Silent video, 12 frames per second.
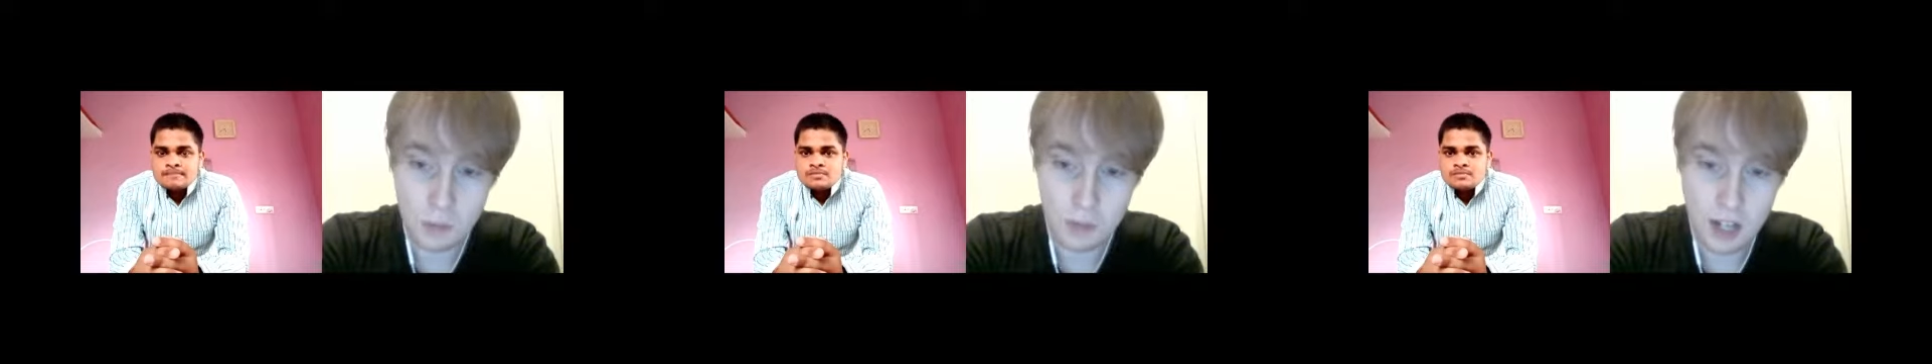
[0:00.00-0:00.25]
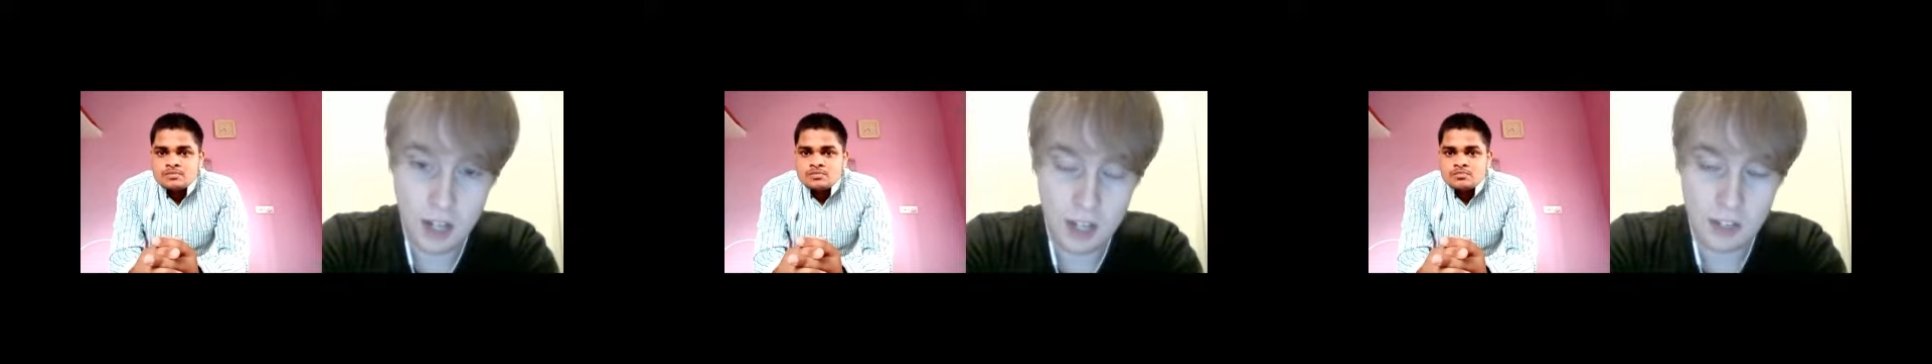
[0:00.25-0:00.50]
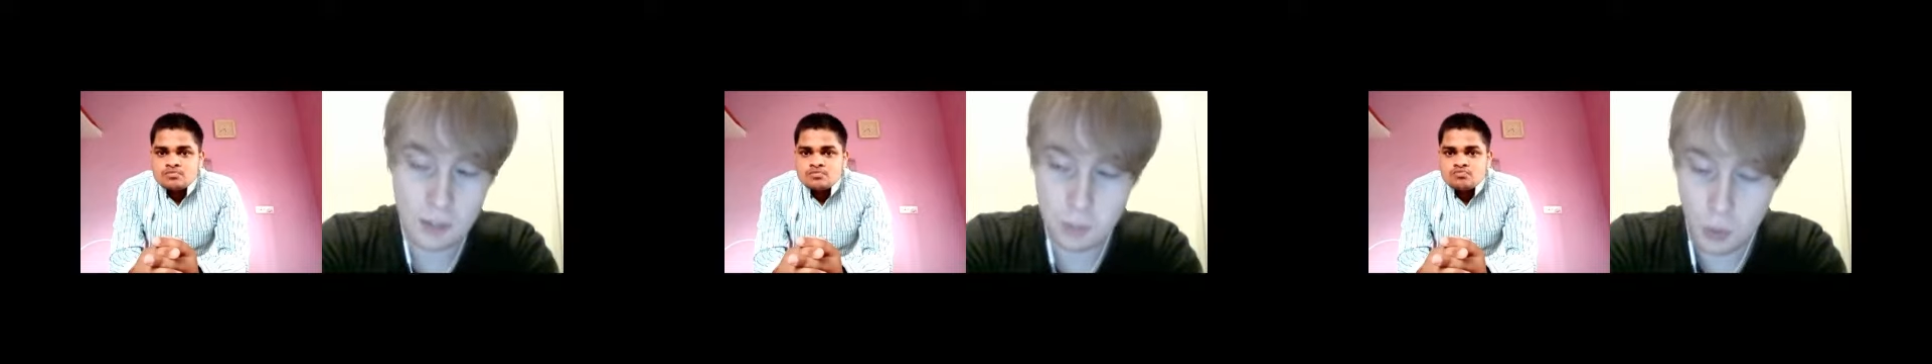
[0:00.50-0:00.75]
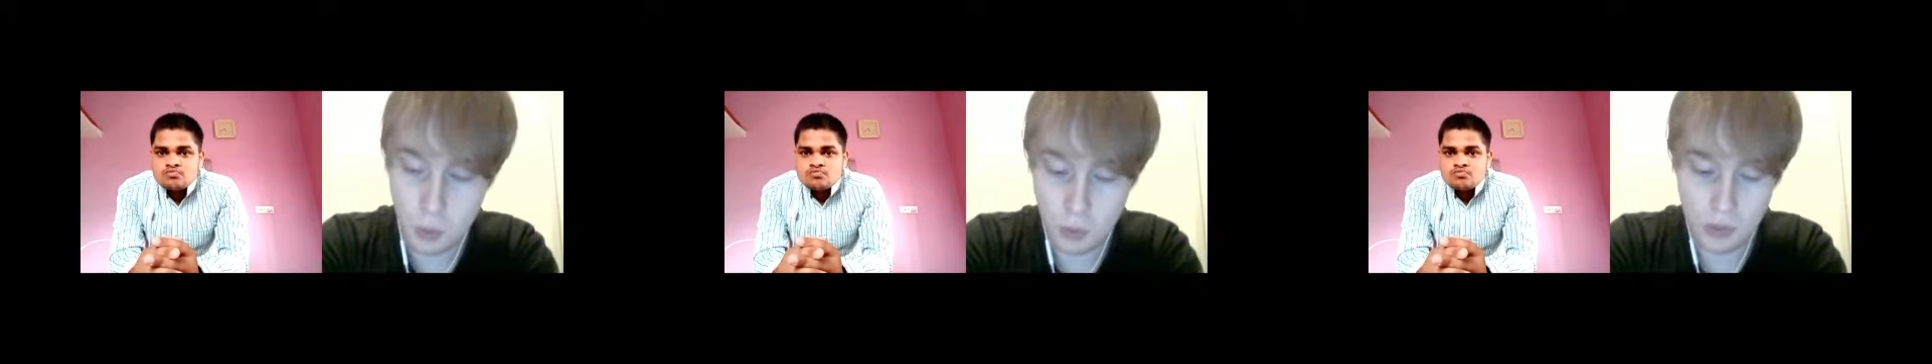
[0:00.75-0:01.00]
and then
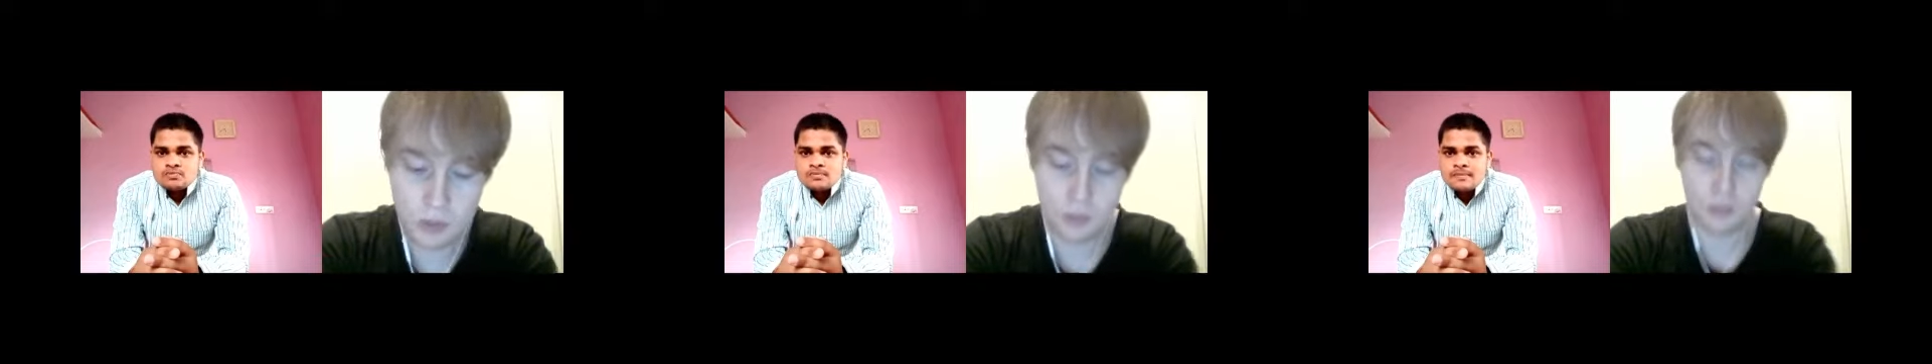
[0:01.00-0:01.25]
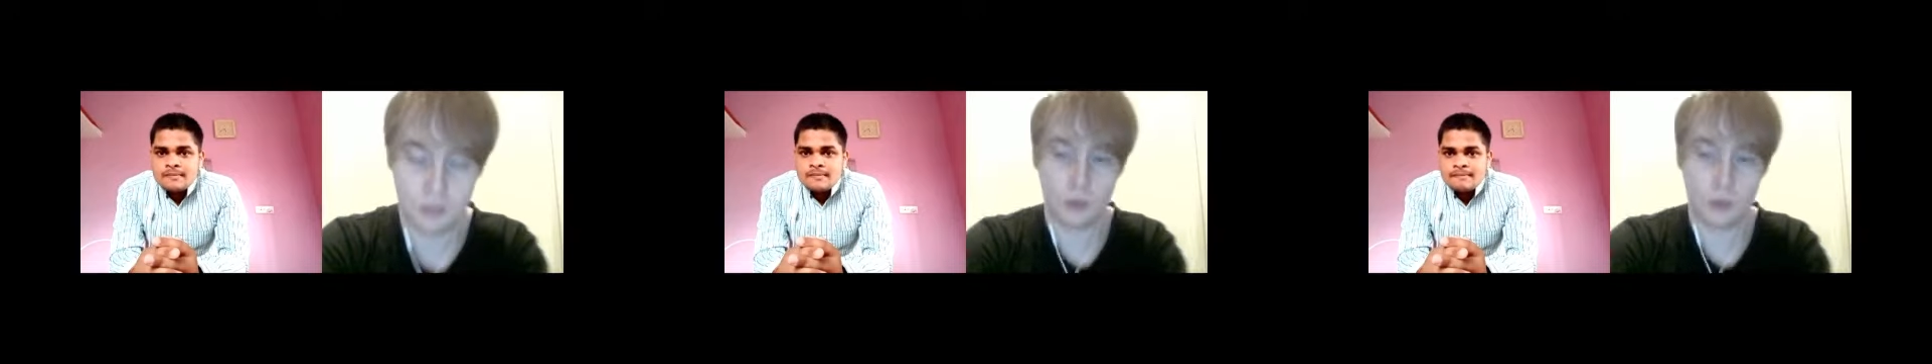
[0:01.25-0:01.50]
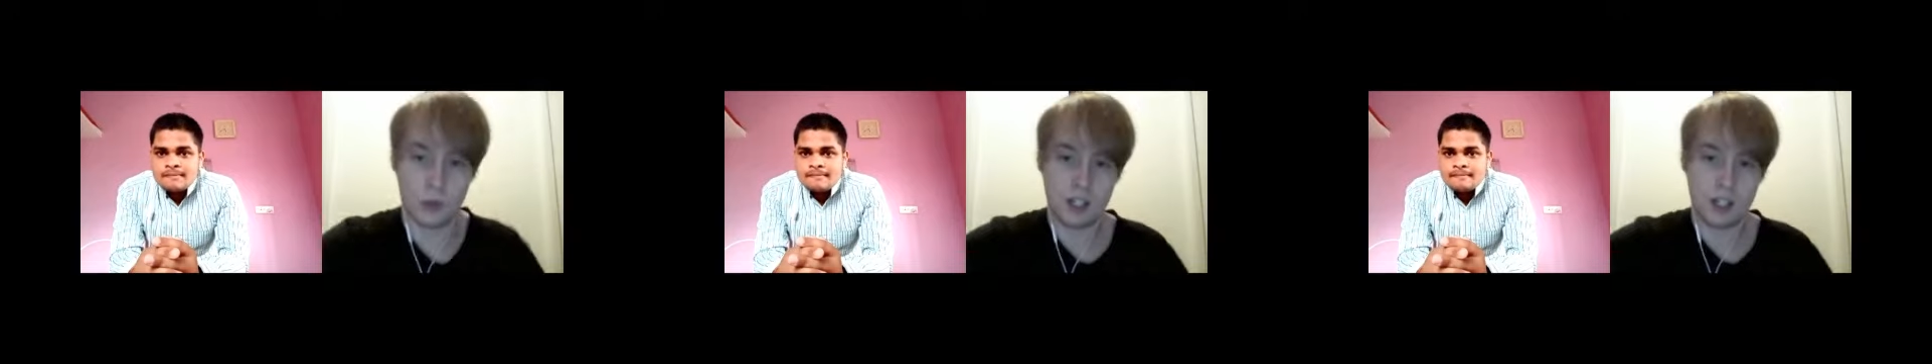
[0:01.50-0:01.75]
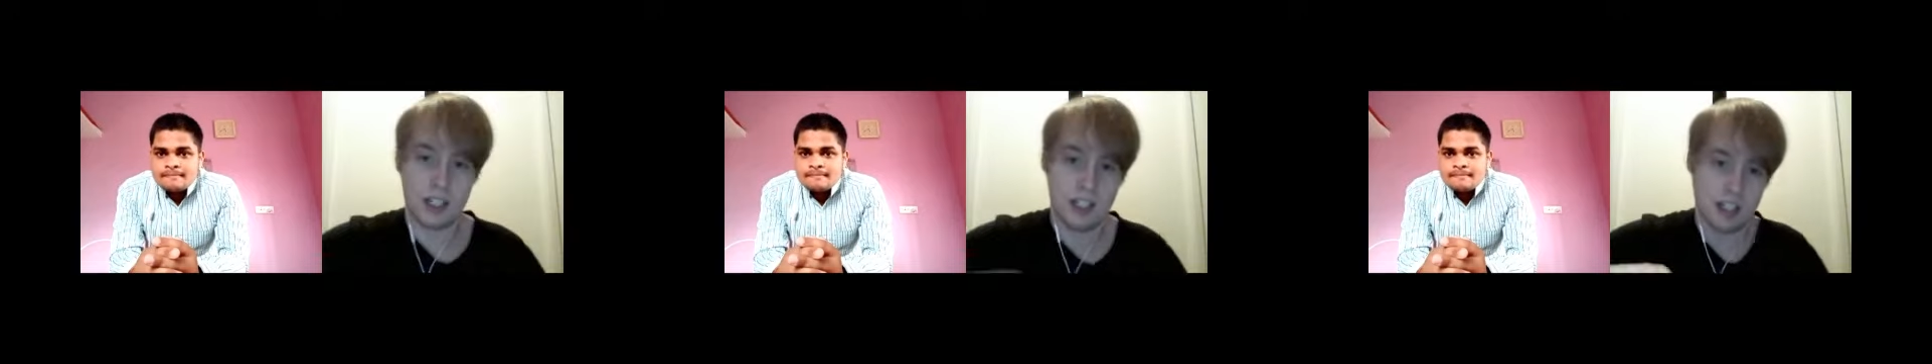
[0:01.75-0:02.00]
put the food
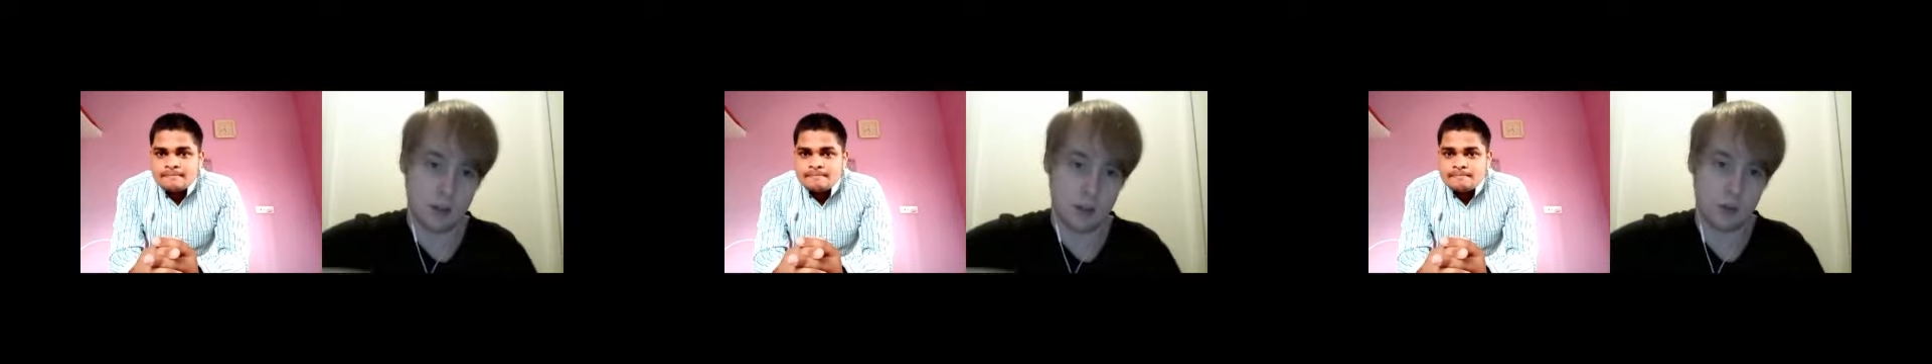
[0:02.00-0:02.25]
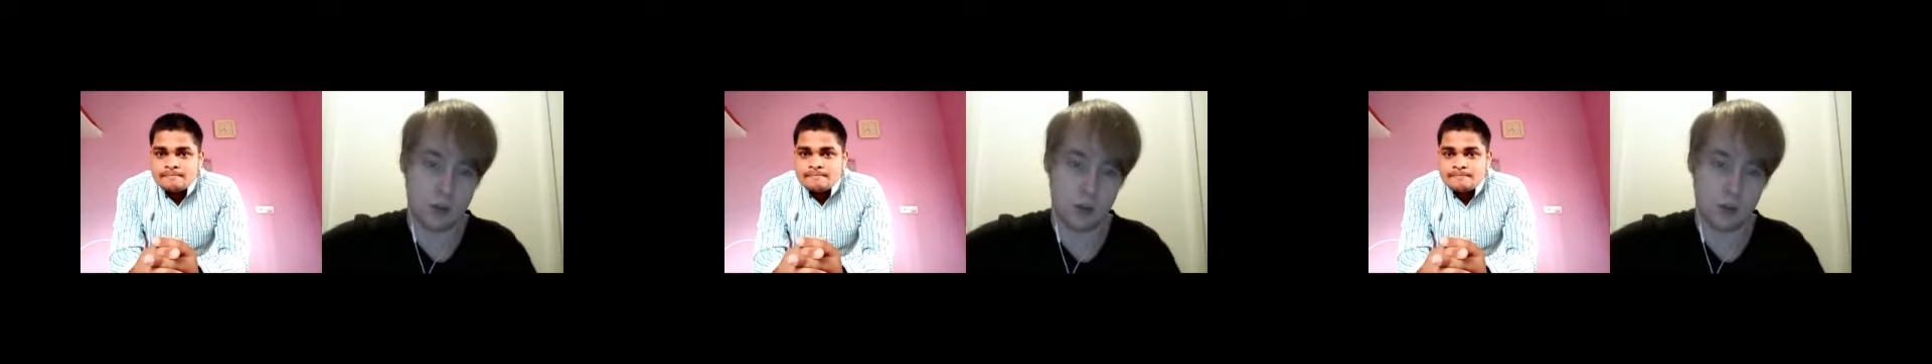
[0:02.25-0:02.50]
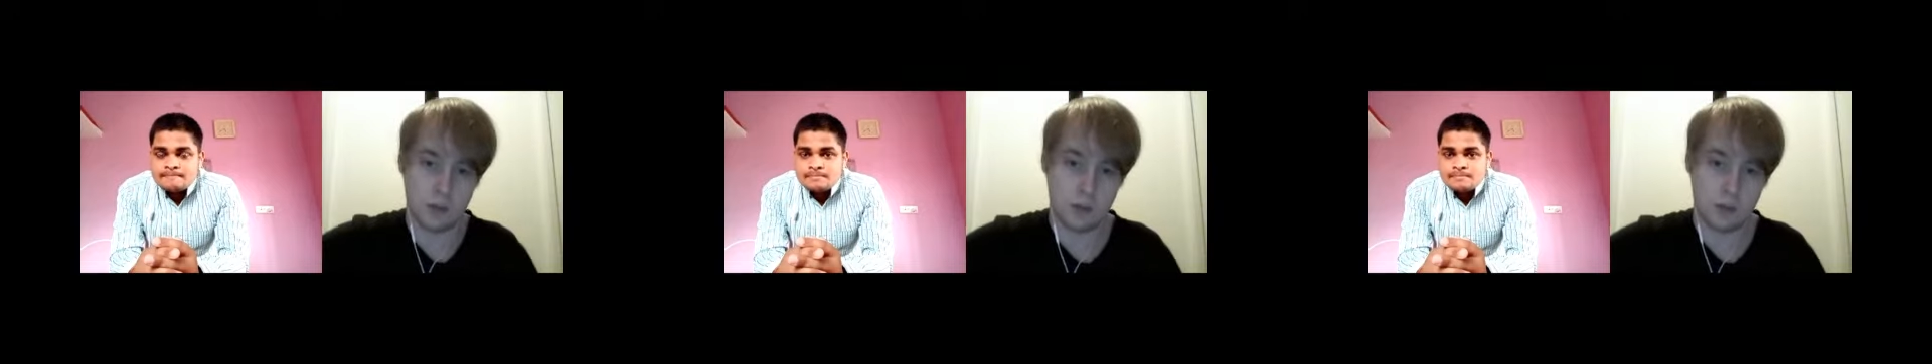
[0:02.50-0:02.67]
in that room